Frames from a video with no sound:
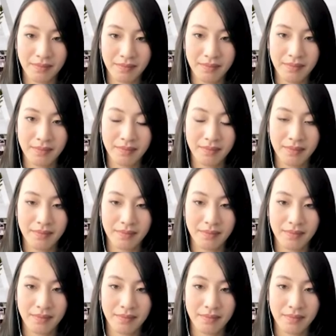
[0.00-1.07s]

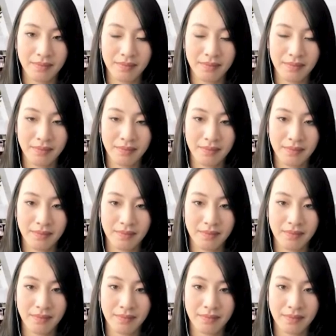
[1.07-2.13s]

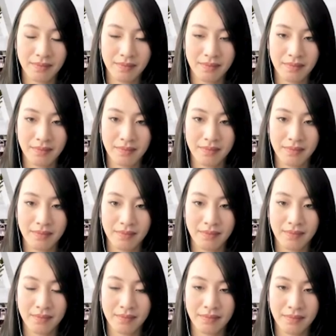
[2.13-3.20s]

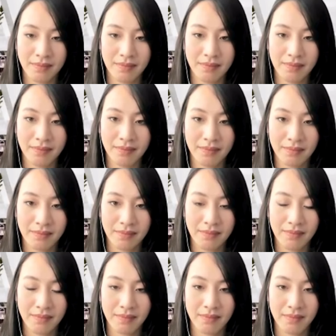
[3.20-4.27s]

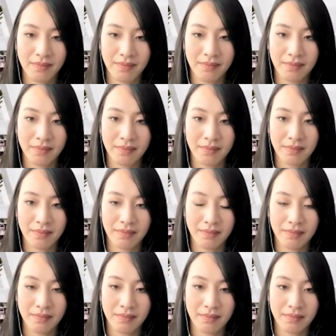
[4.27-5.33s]

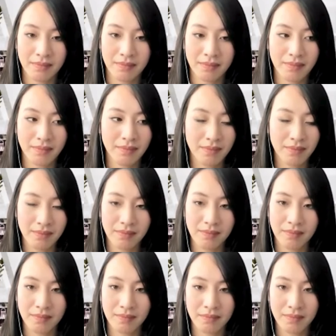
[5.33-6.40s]

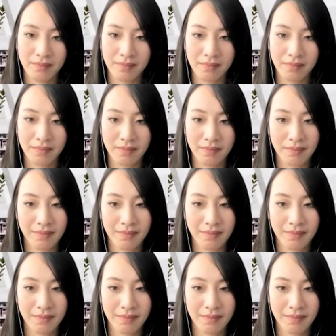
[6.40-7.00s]
[no speech]